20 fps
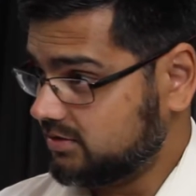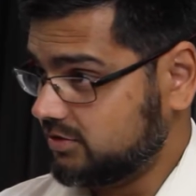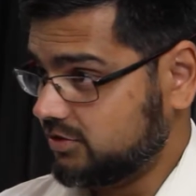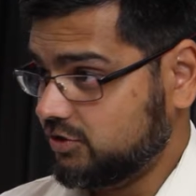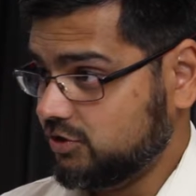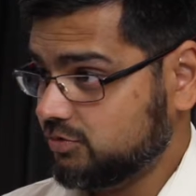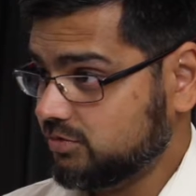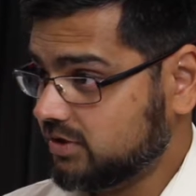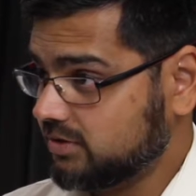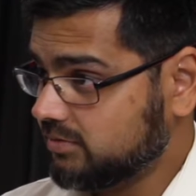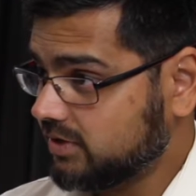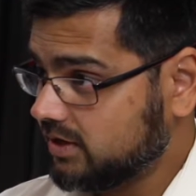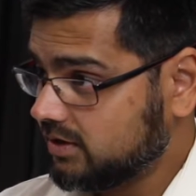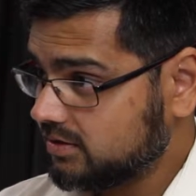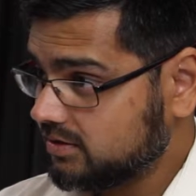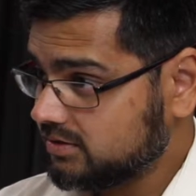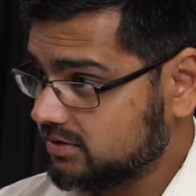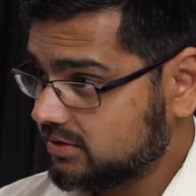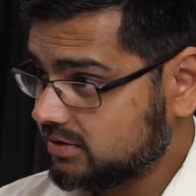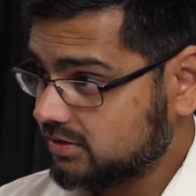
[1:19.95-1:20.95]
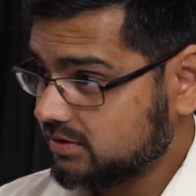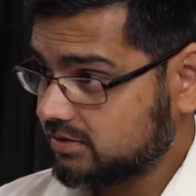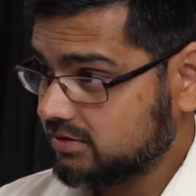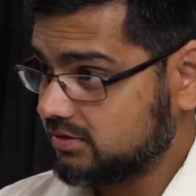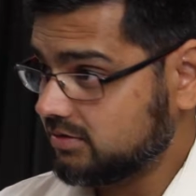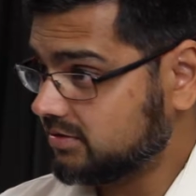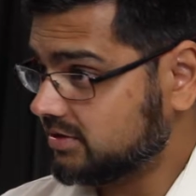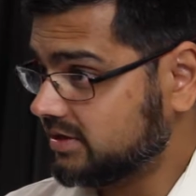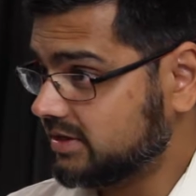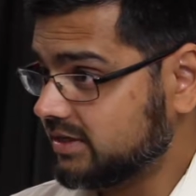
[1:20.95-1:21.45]
human biology,
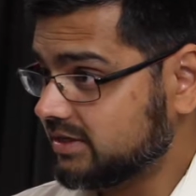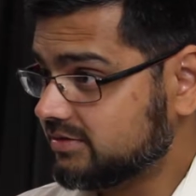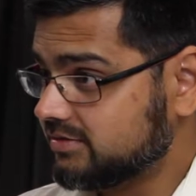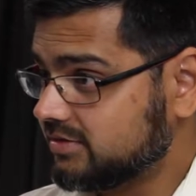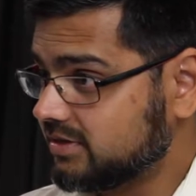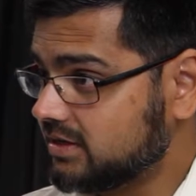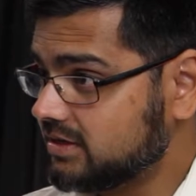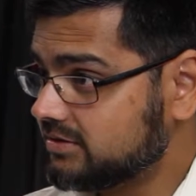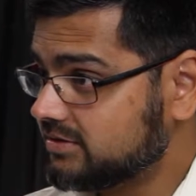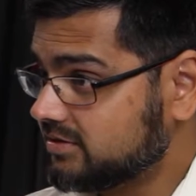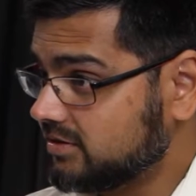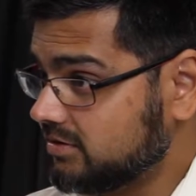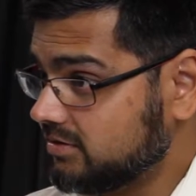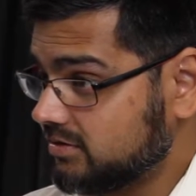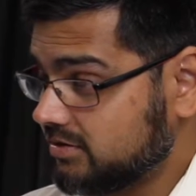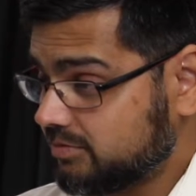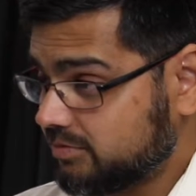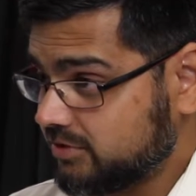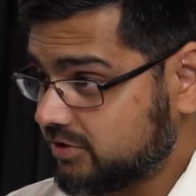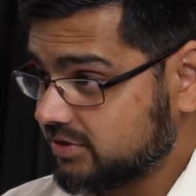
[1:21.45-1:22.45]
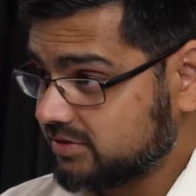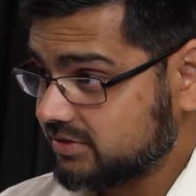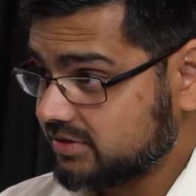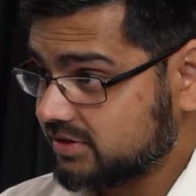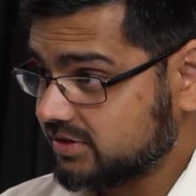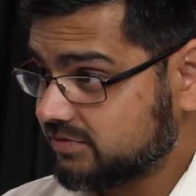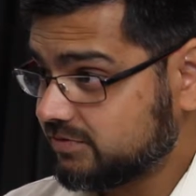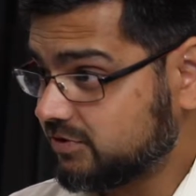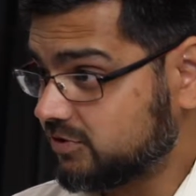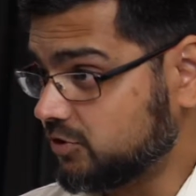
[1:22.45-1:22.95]
looking at cellular
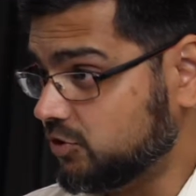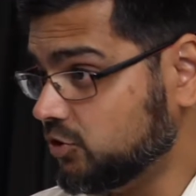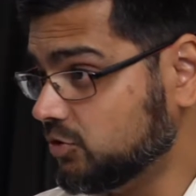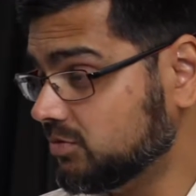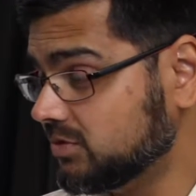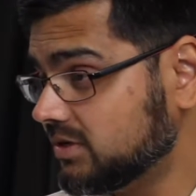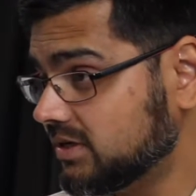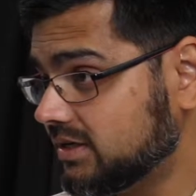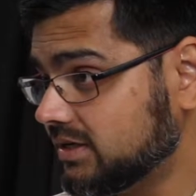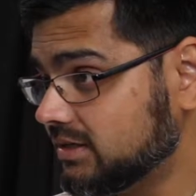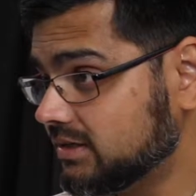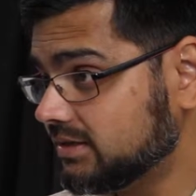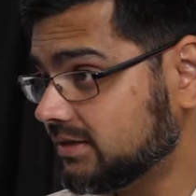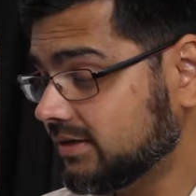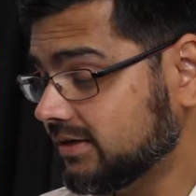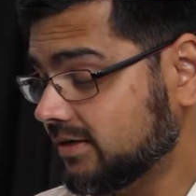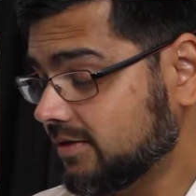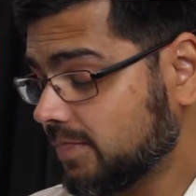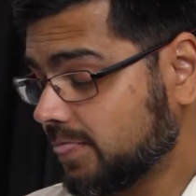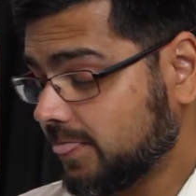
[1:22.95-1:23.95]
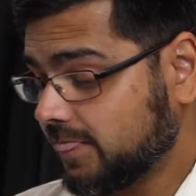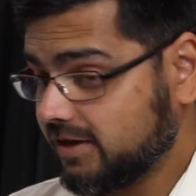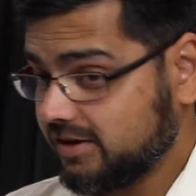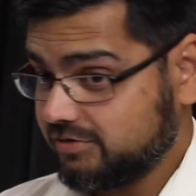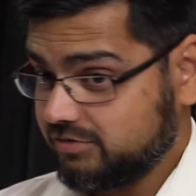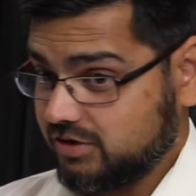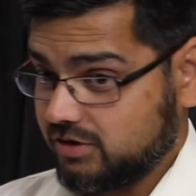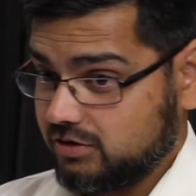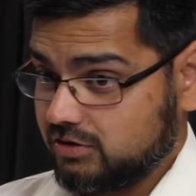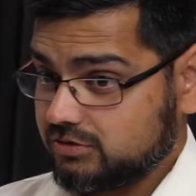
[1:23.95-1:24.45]
process for human health.
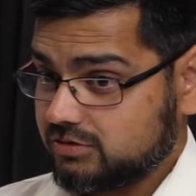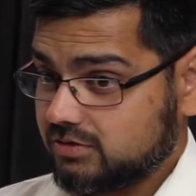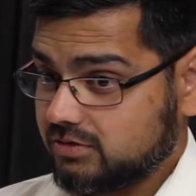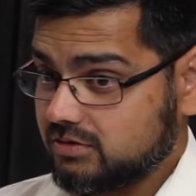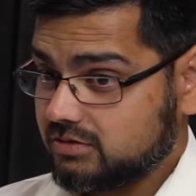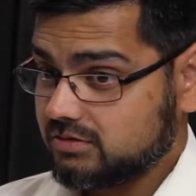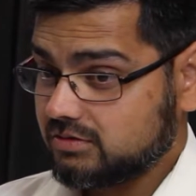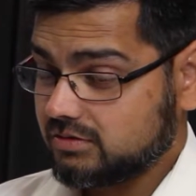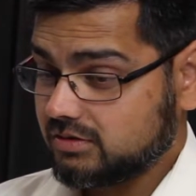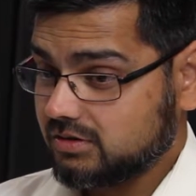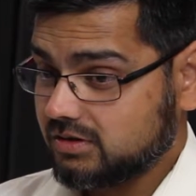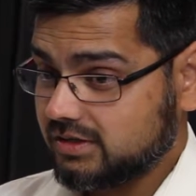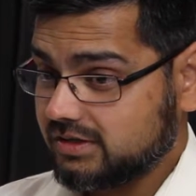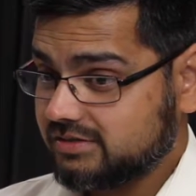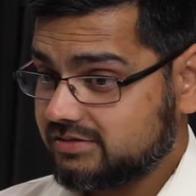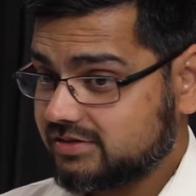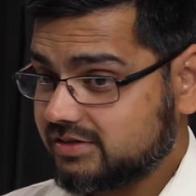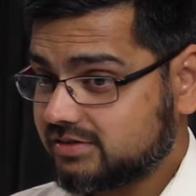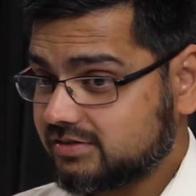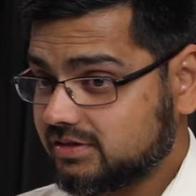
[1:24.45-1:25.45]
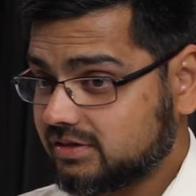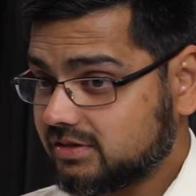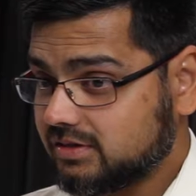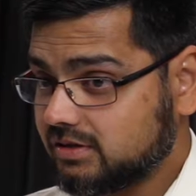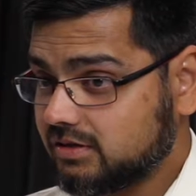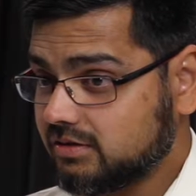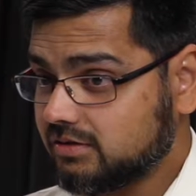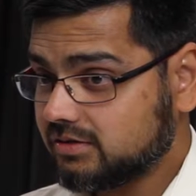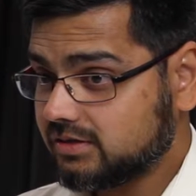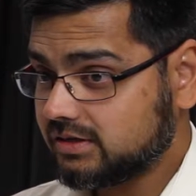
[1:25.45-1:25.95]
And we are also interested
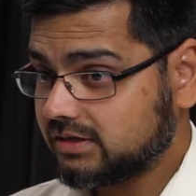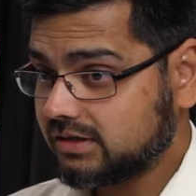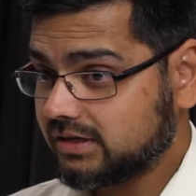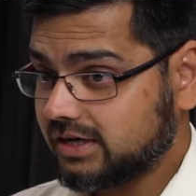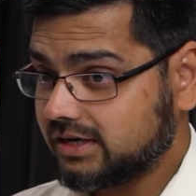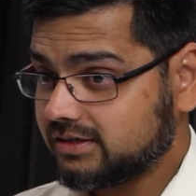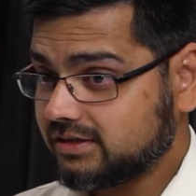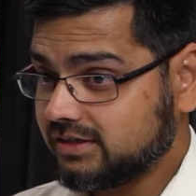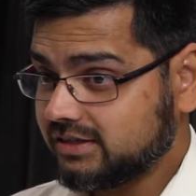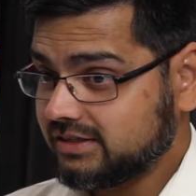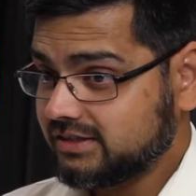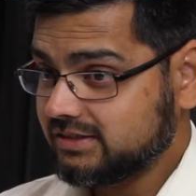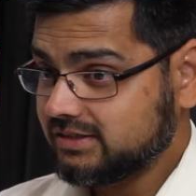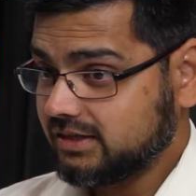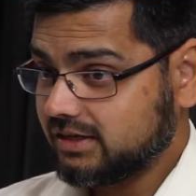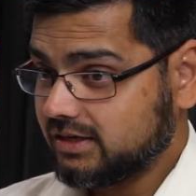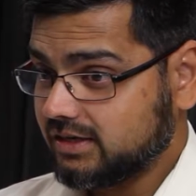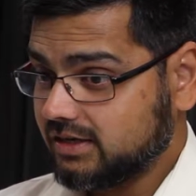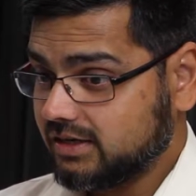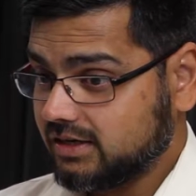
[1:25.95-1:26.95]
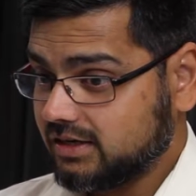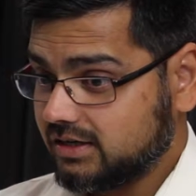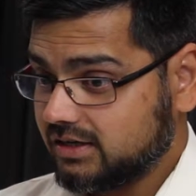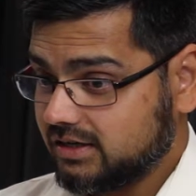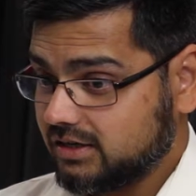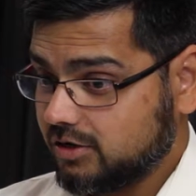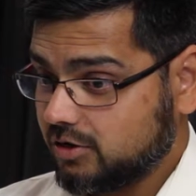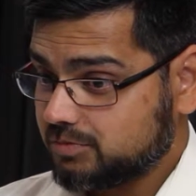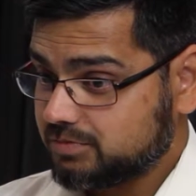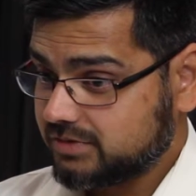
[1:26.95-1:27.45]
in looking at
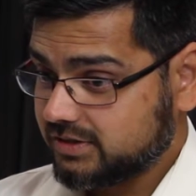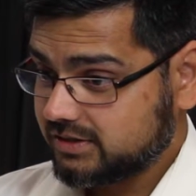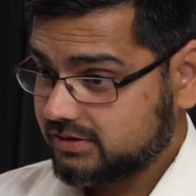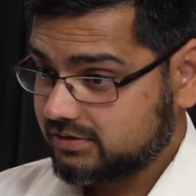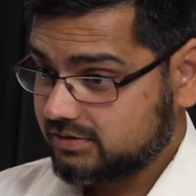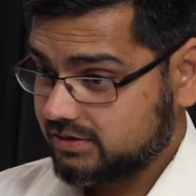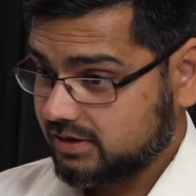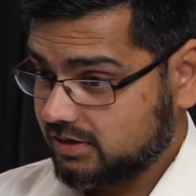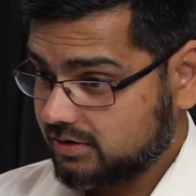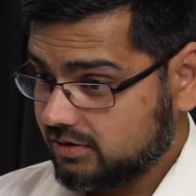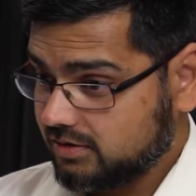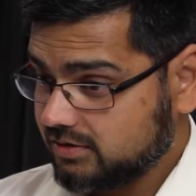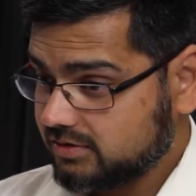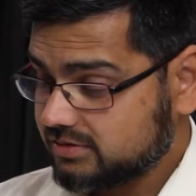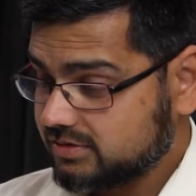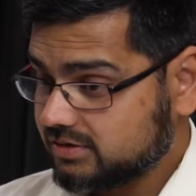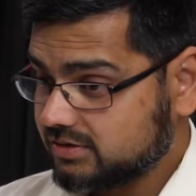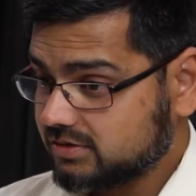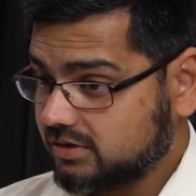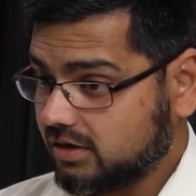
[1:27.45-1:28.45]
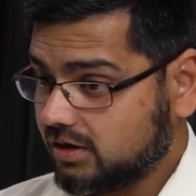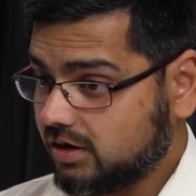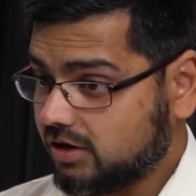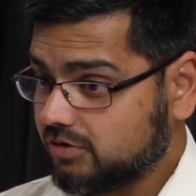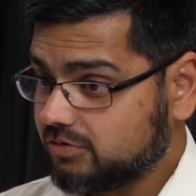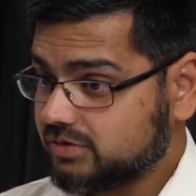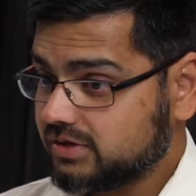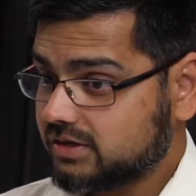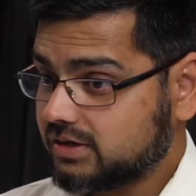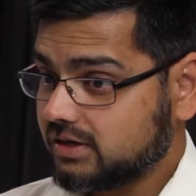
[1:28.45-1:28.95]
optics technologies,
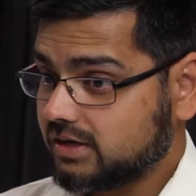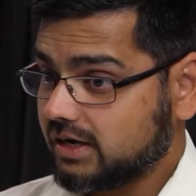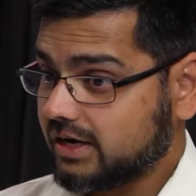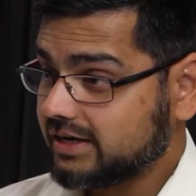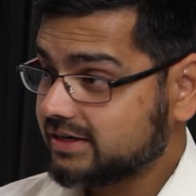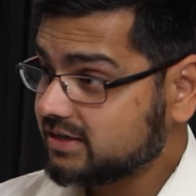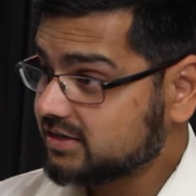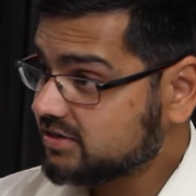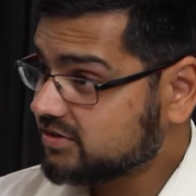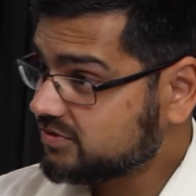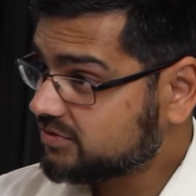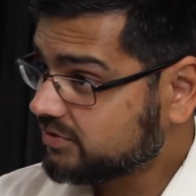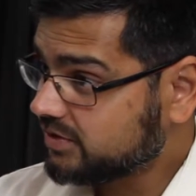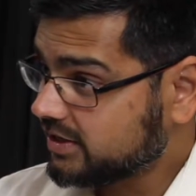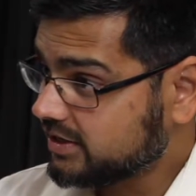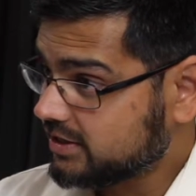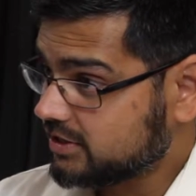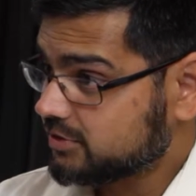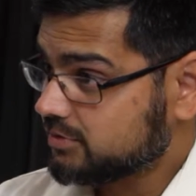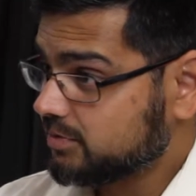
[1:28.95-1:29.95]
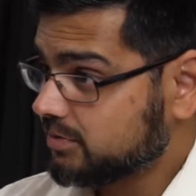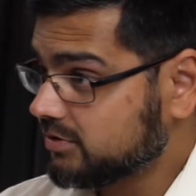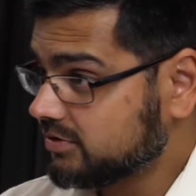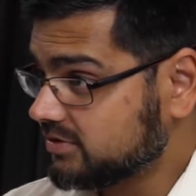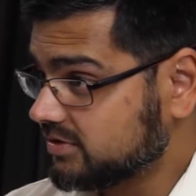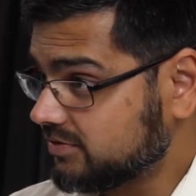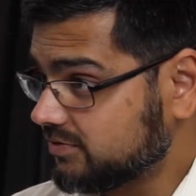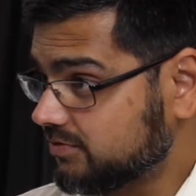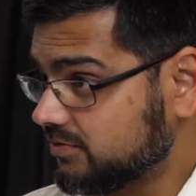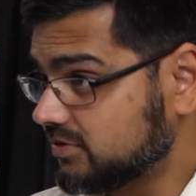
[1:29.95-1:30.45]
how we can identify
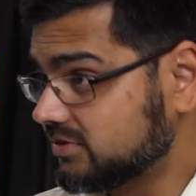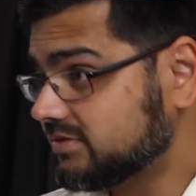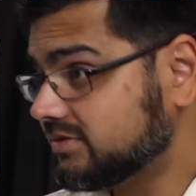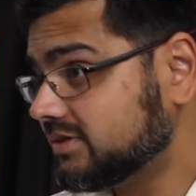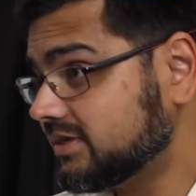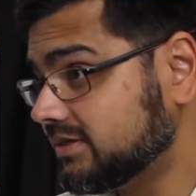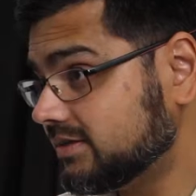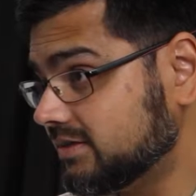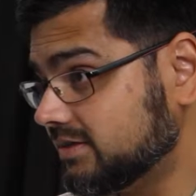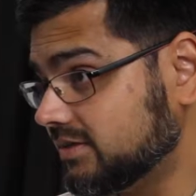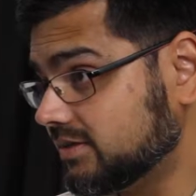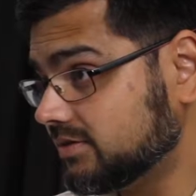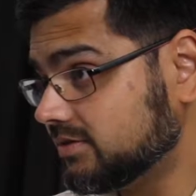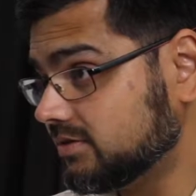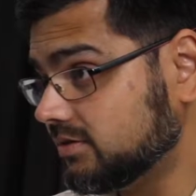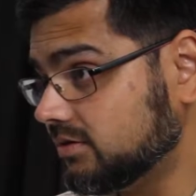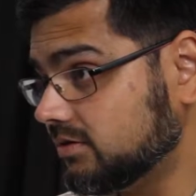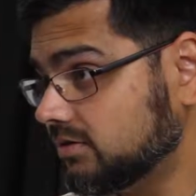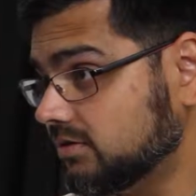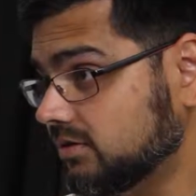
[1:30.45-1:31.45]
explosive for threat detection,